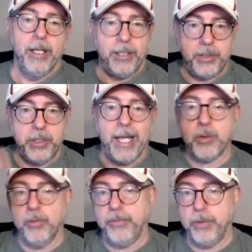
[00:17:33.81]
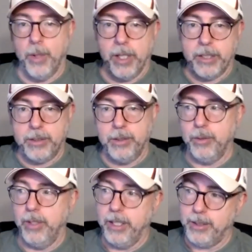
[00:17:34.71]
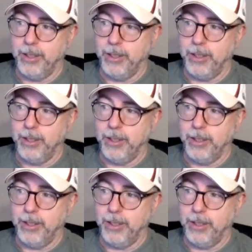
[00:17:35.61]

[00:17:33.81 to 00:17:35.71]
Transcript: It's natural for the market to do this.